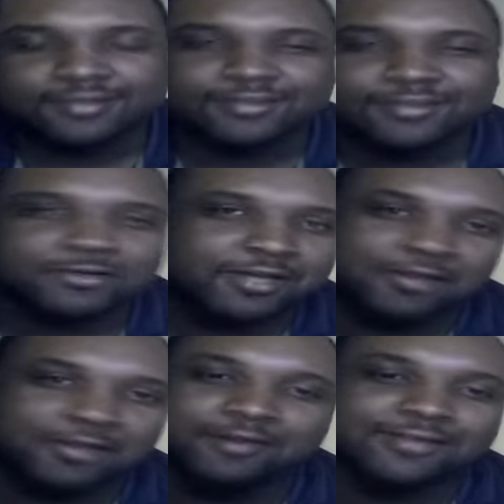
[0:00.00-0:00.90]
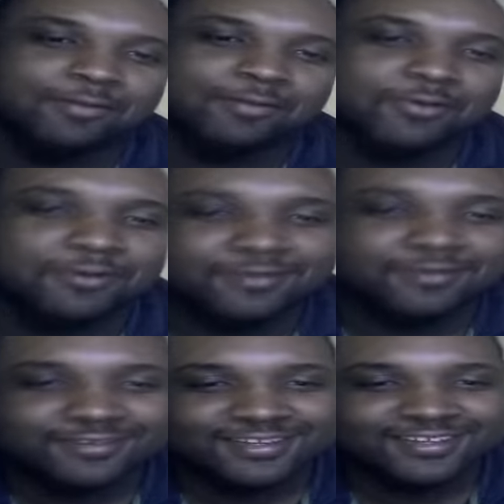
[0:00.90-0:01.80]
Learned that a long time ago.
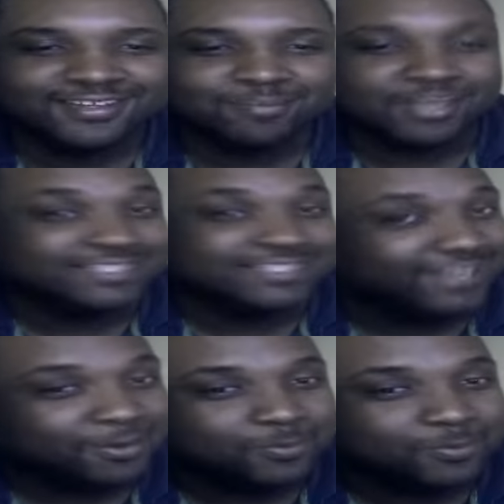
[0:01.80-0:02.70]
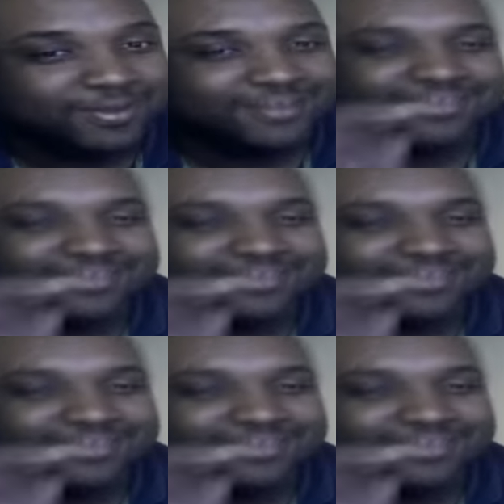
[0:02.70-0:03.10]
Paisano, man.